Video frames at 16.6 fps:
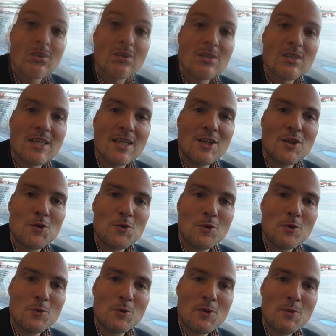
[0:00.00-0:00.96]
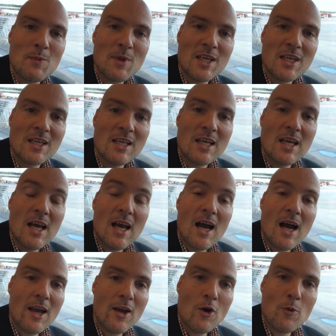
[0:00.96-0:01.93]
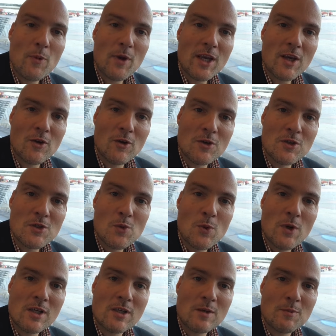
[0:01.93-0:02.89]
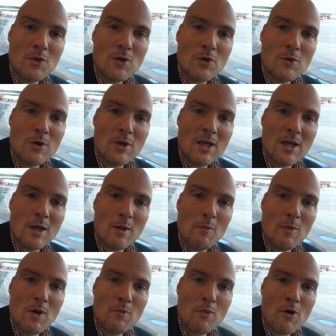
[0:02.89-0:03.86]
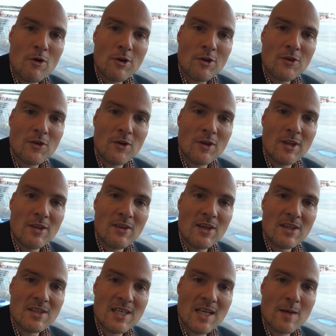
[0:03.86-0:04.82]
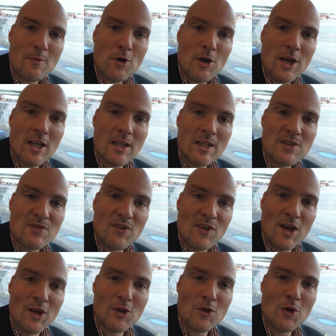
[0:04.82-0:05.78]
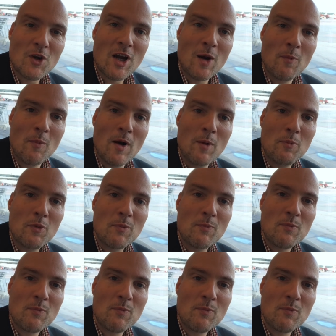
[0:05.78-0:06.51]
Stay tuned with me. I hope I can also welcome you aboard on the Singapore Airlines flight to come up.